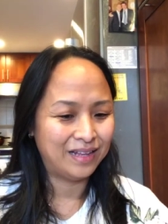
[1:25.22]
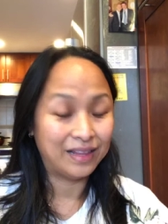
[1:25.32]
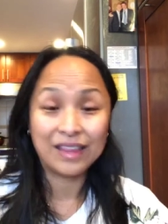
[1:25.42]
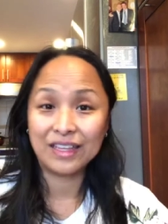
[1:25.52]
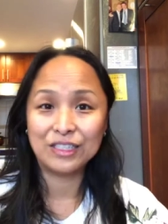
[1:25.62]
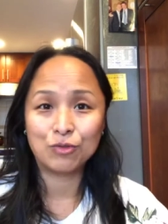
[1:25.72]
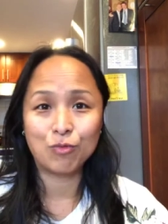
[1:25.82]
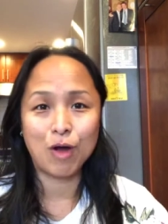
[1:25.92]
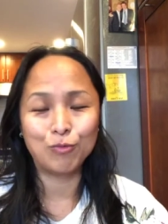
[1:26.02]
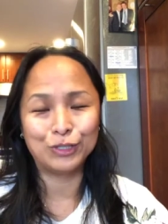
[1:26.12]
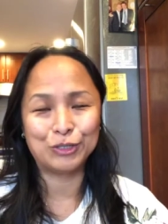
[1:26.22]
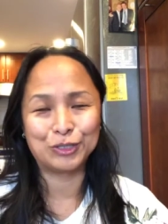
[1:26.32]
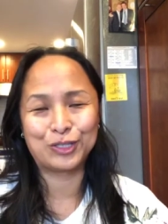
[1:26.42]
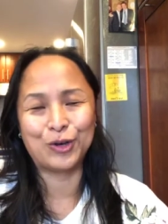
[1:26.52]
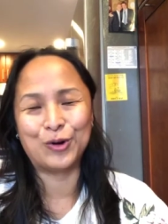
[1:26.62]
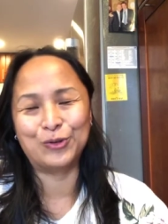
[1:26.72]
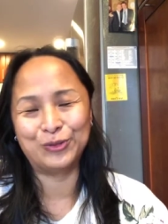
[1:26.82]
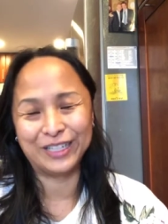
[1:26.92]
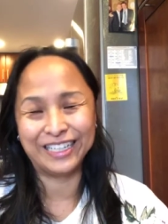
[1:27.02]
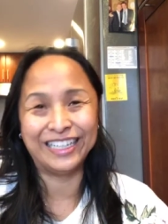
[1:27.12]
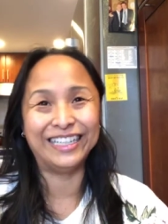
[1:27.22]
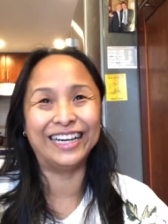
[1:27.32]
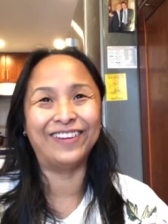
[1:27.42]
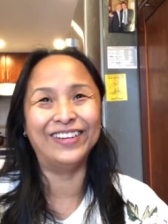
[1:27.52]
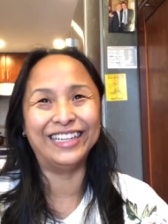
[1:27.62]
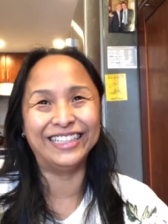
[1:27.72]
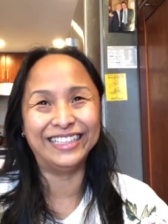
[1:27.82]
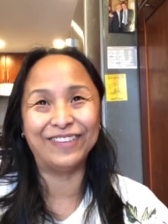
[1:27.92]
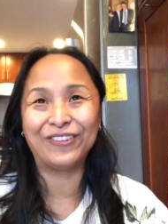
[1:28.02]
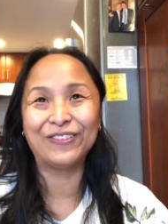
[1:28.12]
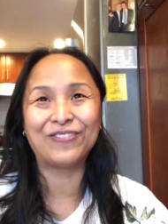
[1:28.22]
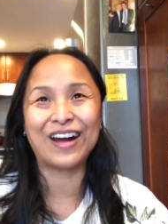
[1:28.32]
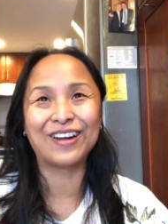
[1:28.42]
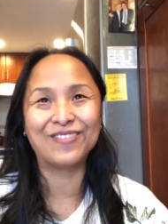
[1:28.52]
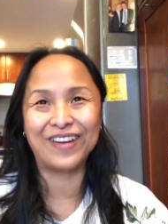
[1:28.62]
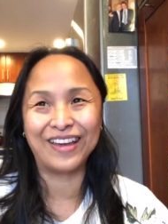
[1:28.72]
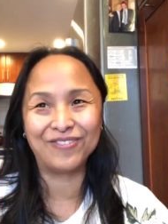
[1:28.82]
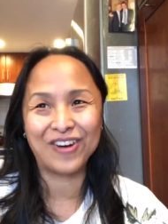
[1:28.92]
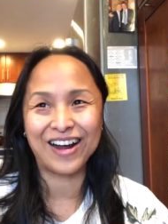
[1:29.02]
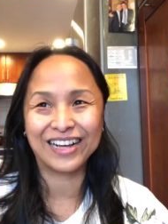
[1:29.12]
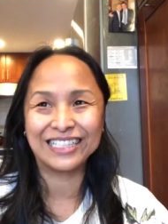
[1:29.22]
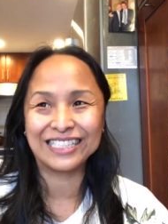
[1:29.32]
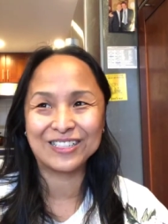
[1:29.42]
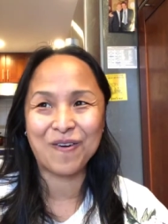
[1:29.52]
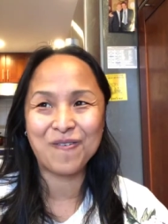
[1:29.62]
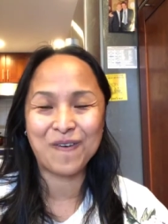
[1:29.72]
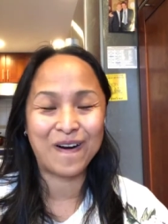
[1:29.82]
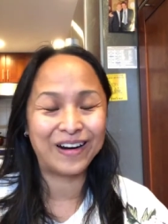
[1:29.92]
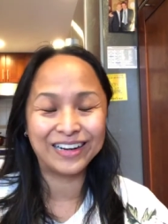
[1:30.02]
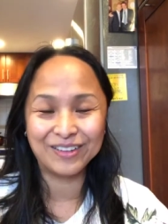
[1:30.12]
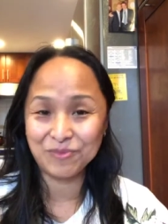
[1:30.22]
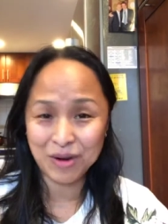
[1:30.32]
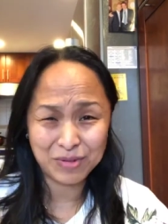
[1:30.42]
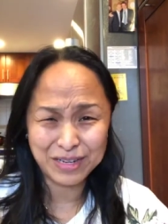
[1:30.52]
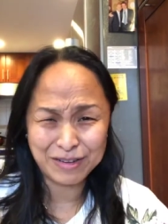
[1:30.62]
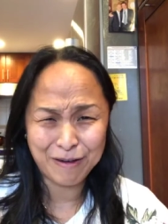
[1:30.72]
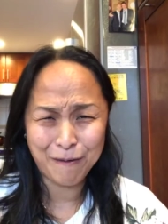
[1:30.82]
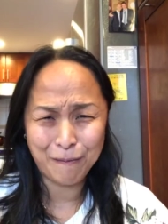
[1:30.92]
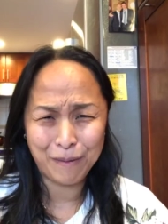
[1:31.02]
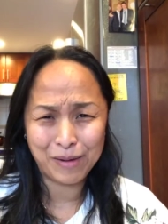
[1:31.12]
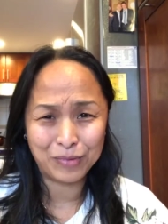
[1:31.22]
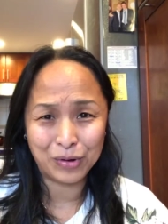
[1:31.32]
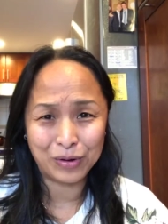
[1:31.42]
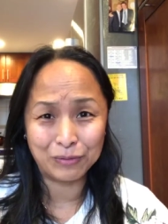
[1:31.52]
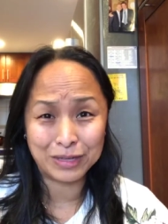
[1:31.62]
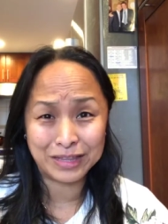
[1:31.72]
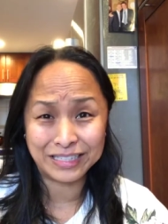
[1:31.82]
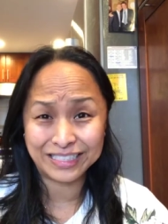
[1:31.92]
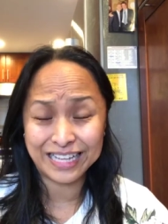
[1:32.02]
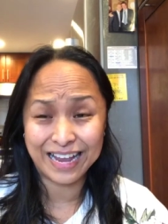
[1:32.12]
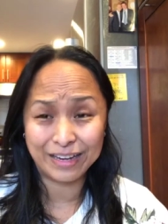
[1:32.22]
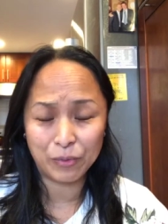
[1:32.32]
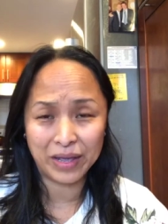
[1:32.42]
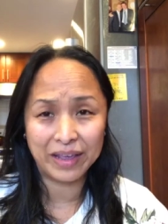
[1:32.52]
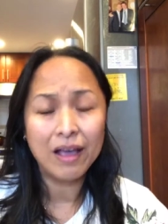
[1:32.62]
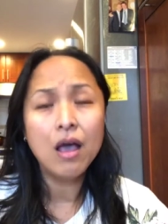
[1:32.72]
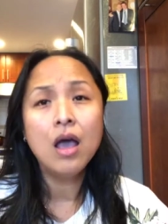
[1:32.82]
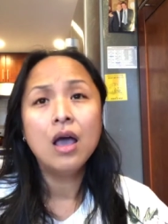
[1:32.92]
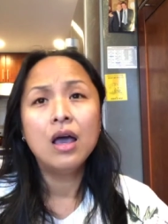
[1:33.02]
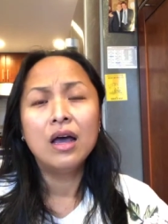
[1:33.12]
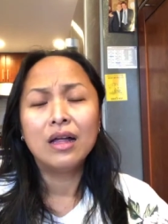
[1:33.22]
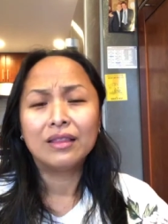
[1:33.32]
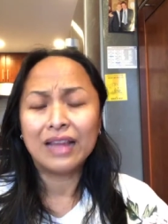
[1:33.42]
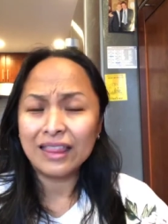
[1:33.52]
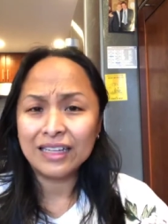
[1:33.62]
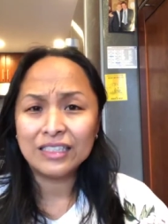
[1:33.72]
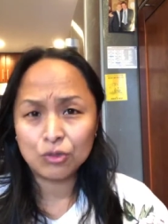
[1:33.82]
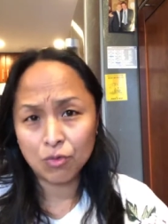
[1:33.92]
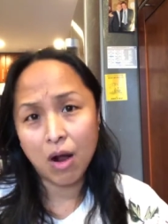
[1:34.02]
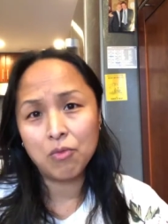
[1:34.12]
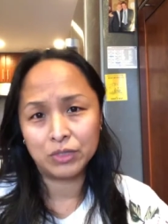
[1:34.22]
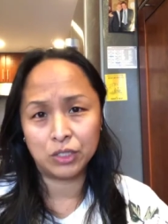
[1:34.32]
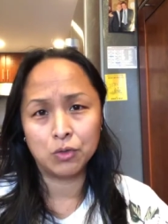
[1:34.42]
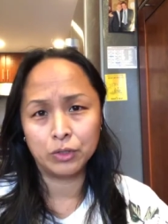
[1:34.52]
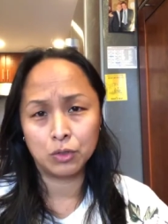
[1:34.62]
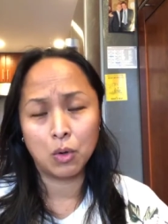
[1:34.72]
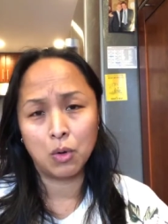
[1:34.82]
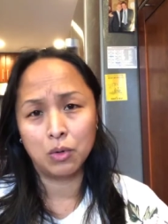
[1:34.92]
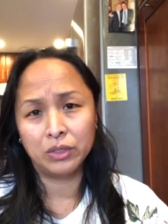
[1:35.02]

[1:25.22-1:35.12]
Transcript: Nothing is wrong with your soul, really. I mean, if you follow my broadcast so far, you probably know where I'm going with this anyway. Nothing's wrong with your soul.